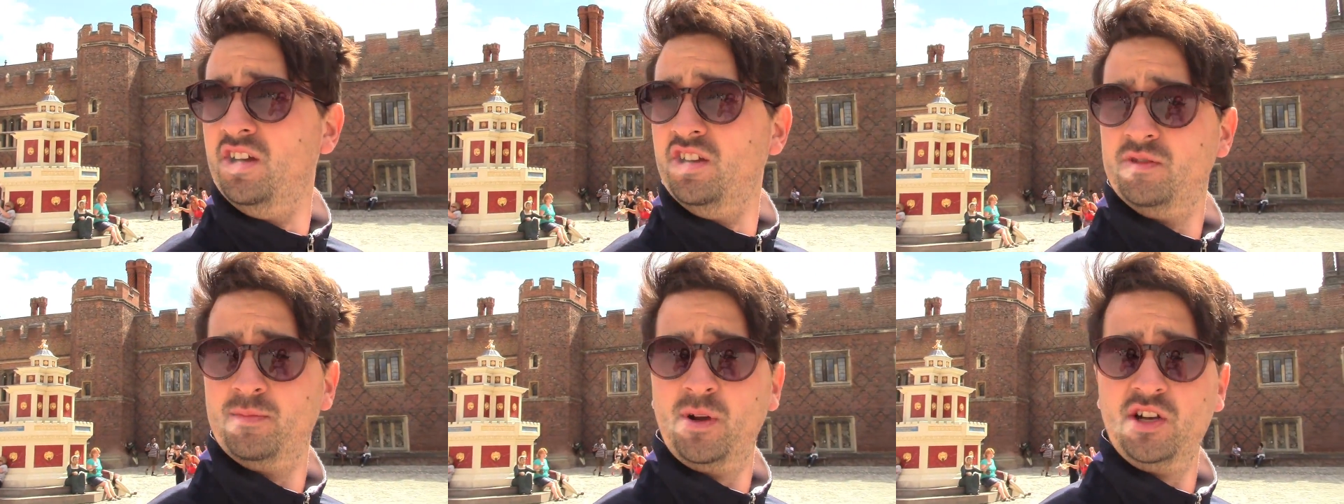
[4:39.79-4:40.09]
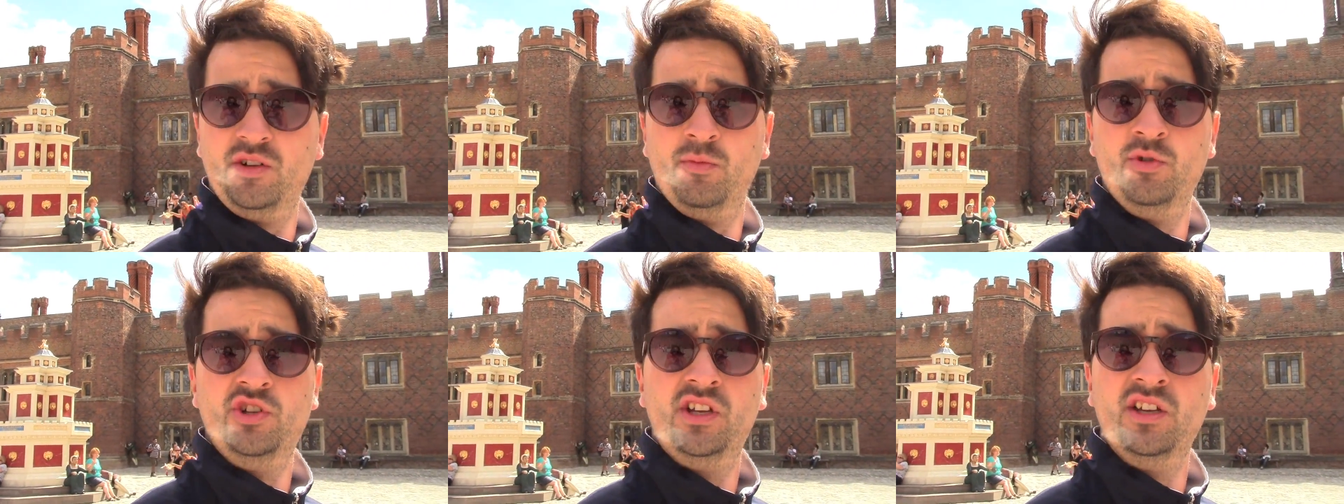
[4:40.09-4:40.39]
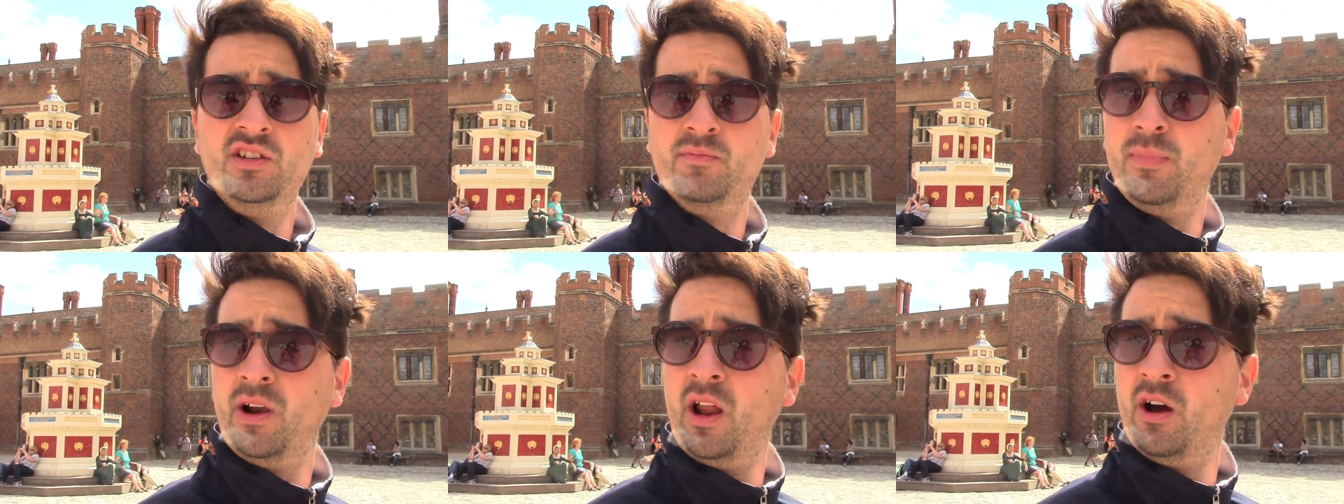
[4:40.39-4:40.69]
Especially when she
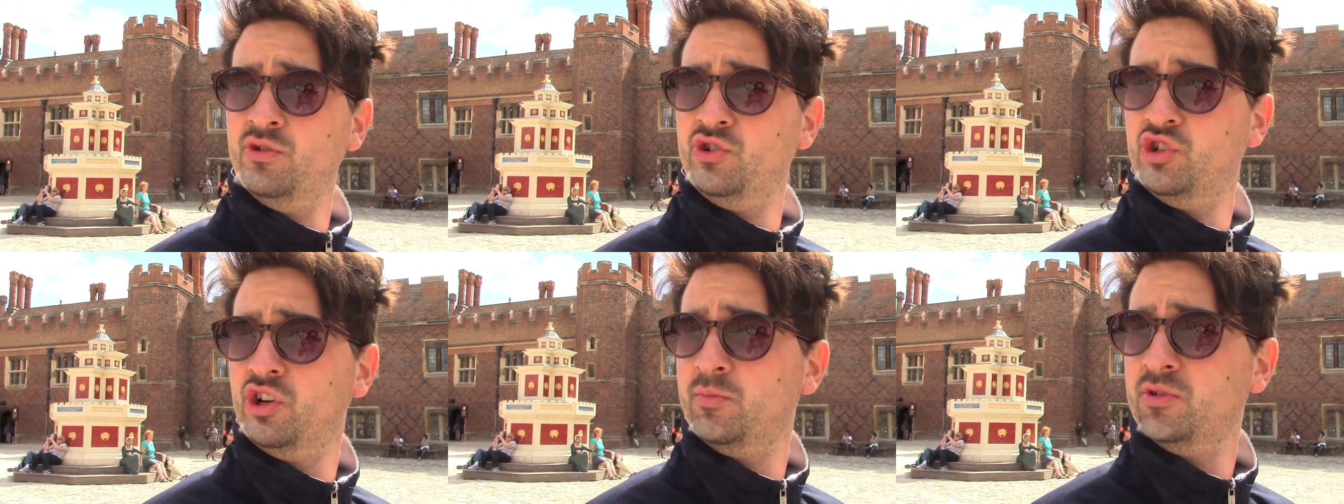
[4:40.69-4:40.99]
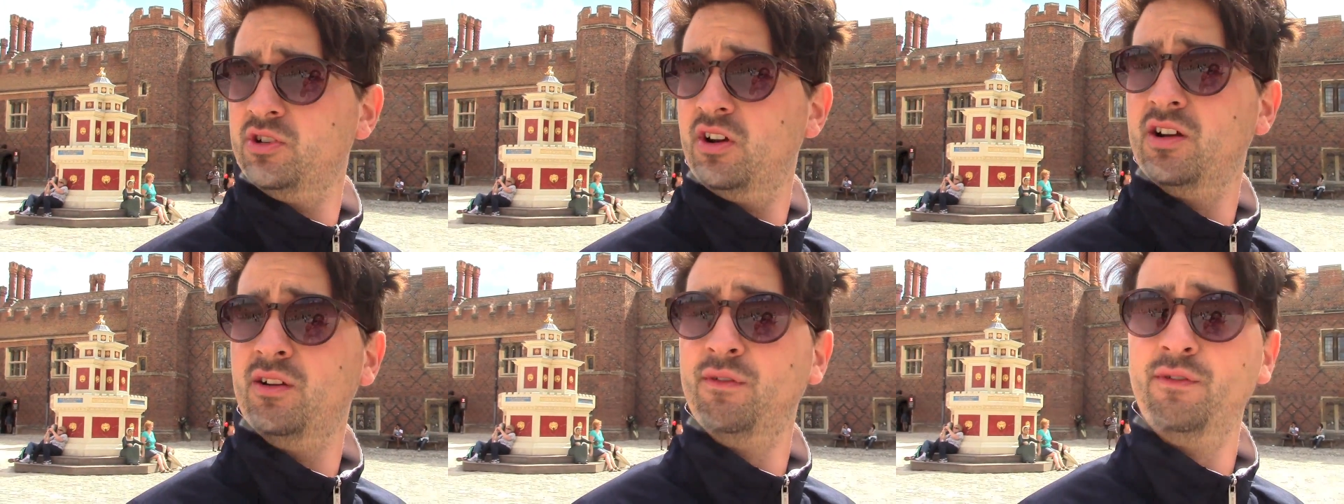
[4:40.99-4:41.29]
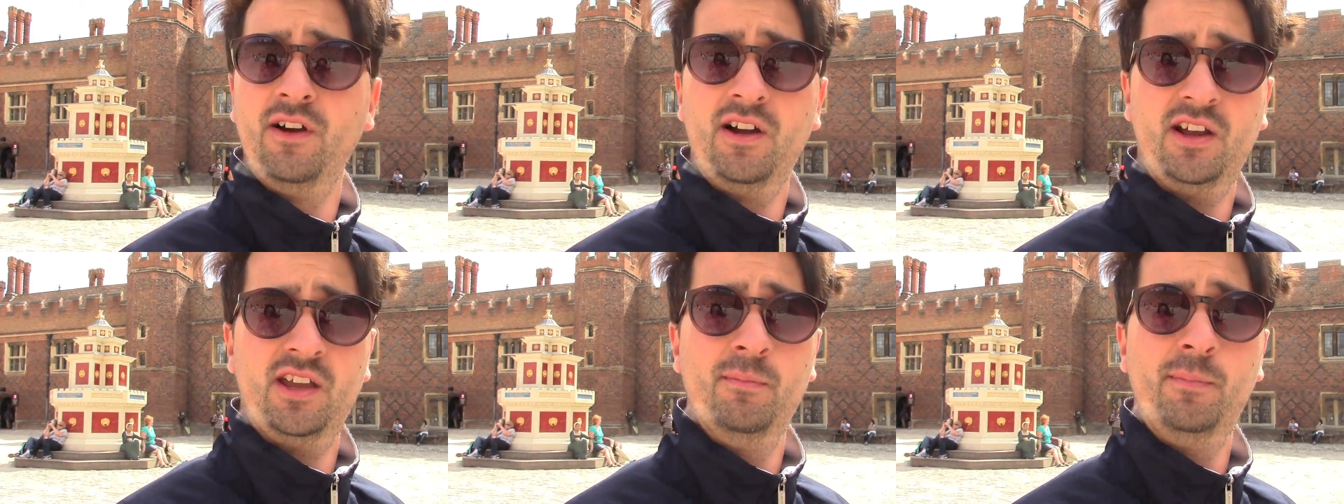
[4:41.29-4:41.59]
gives blowjobs like a
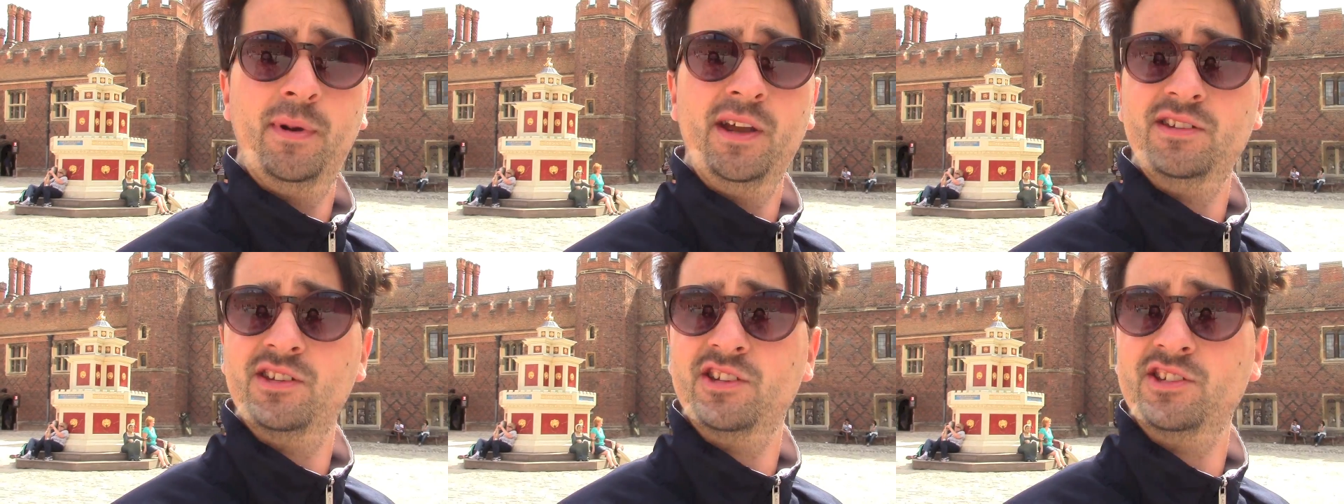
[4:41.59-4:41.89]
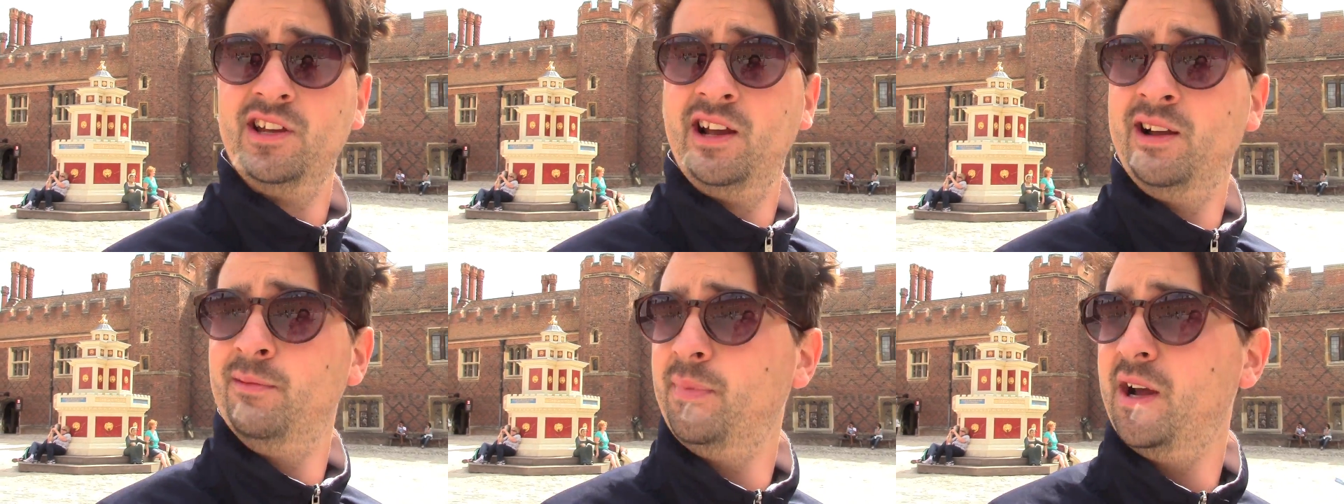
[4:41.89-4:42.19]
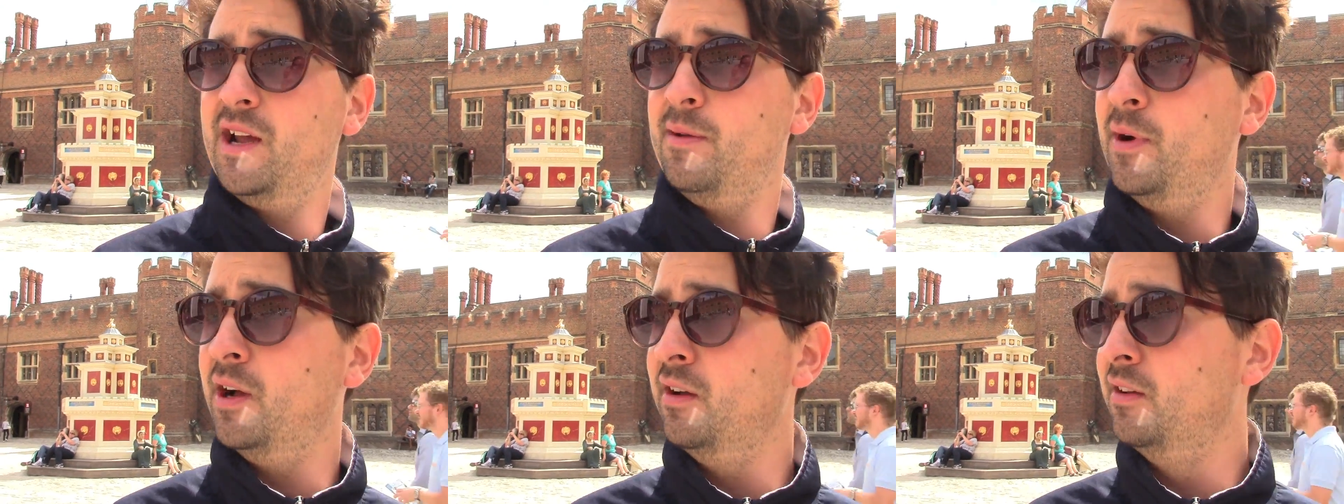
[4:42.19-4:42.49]
fucking piece of
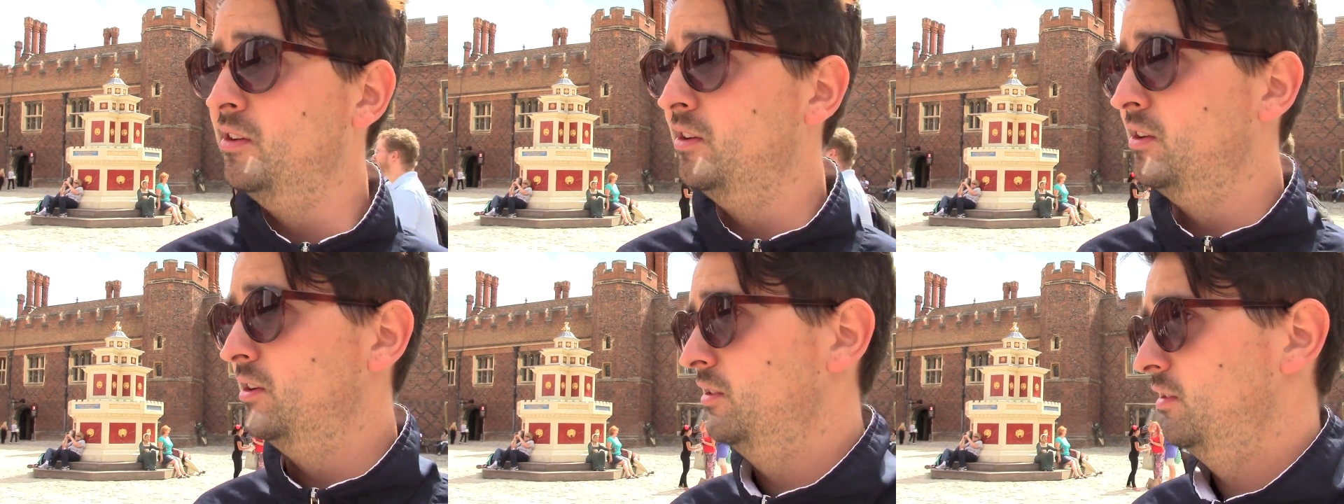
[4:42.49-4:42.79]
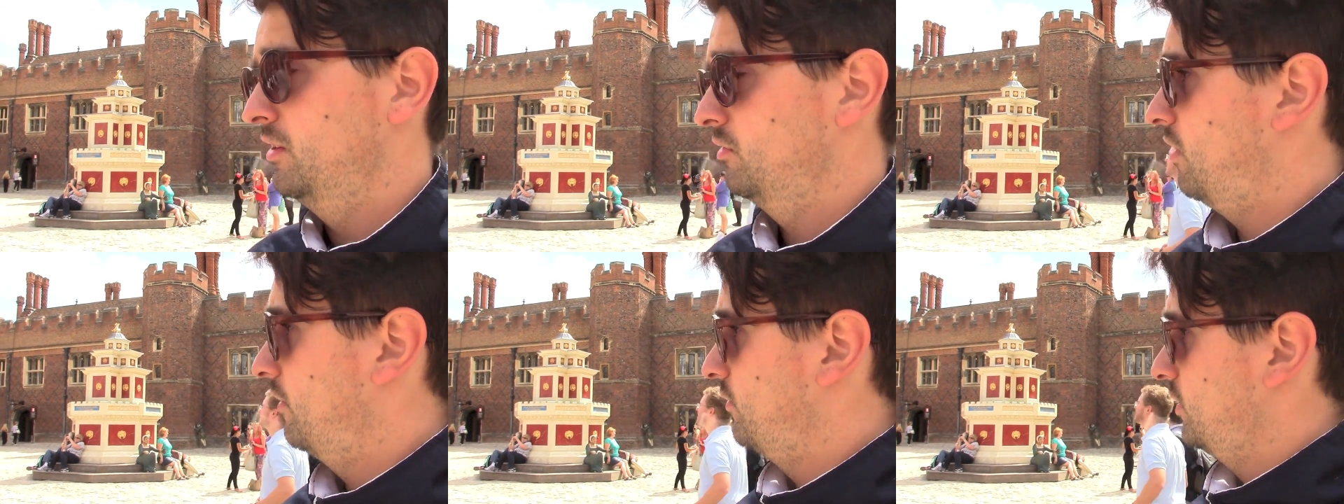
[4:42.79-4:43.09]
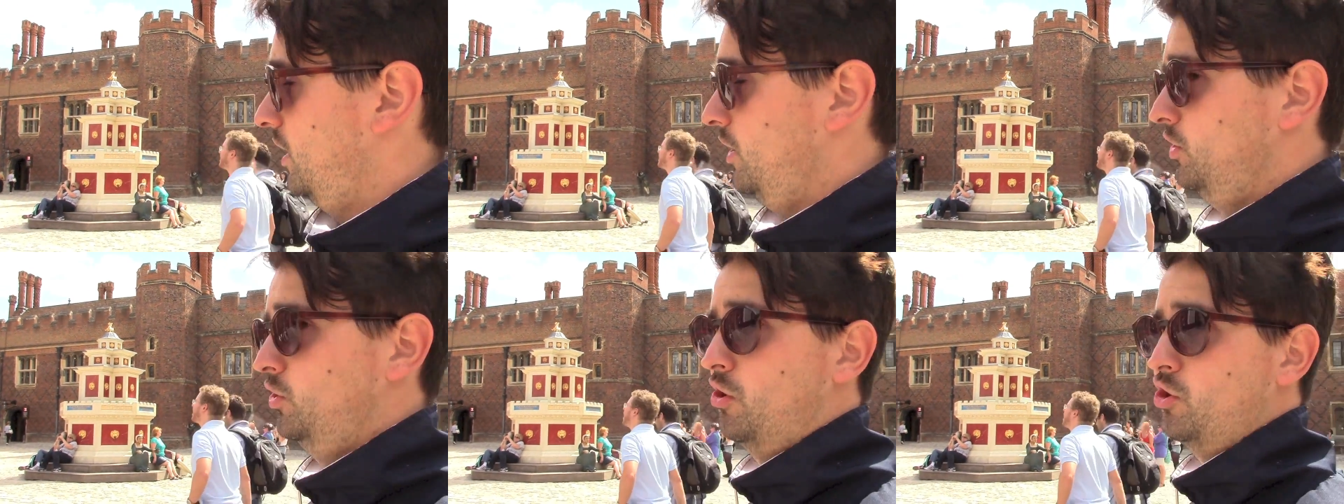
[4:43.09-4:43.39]
sandpaper while
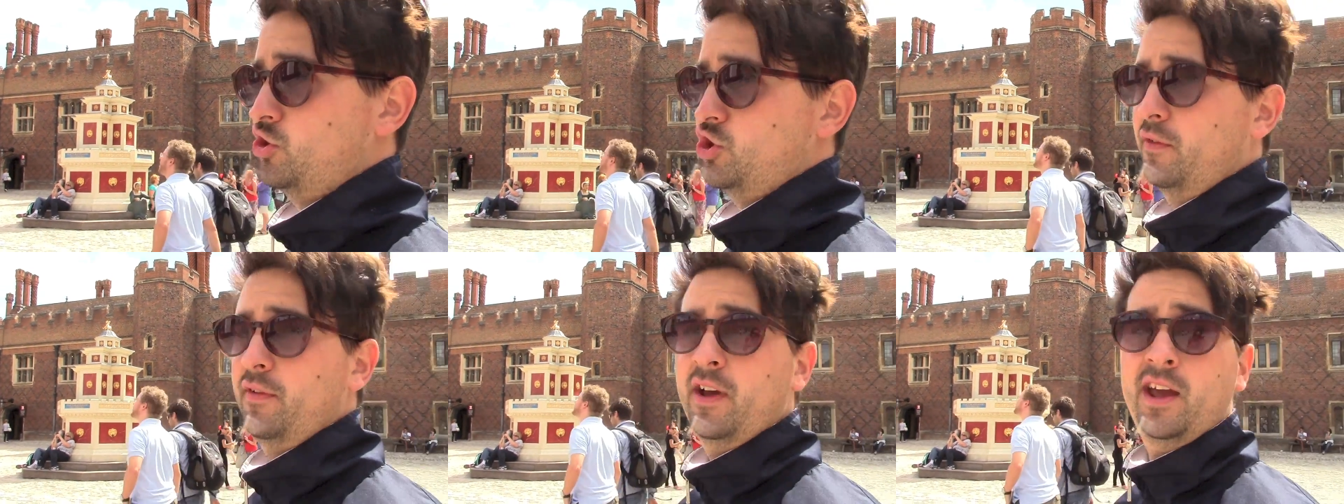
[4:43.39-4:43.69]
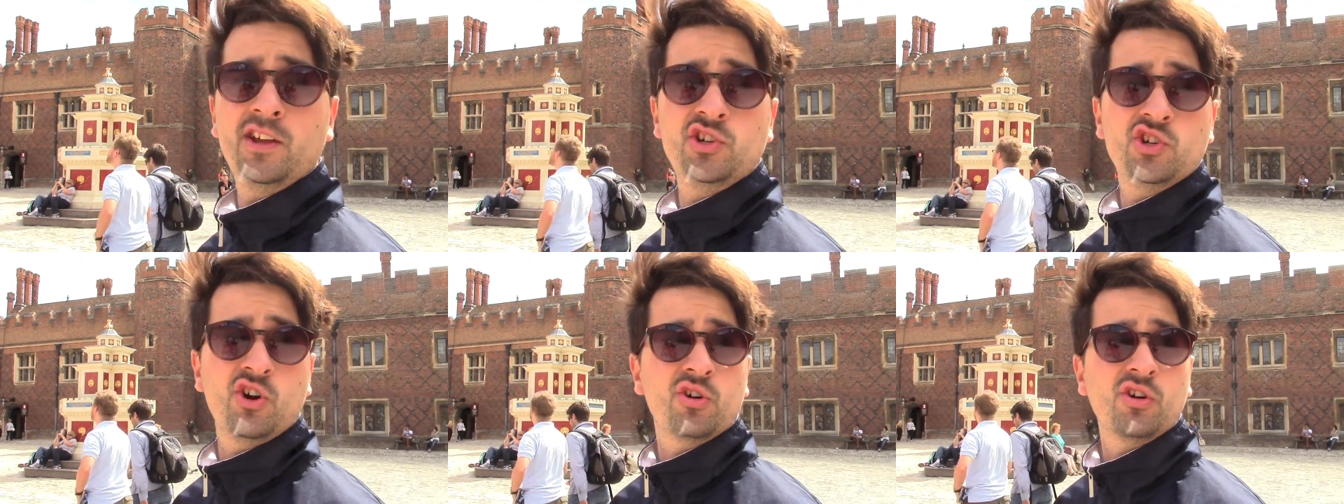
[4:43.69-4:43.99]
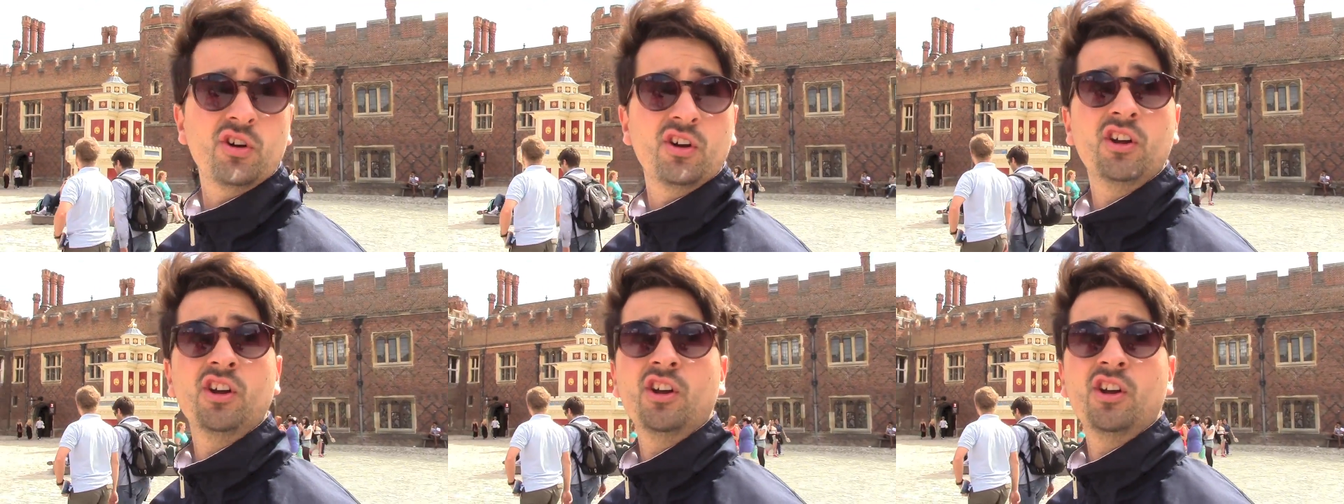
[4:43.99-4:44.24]
we get a nosh off a hedgehog.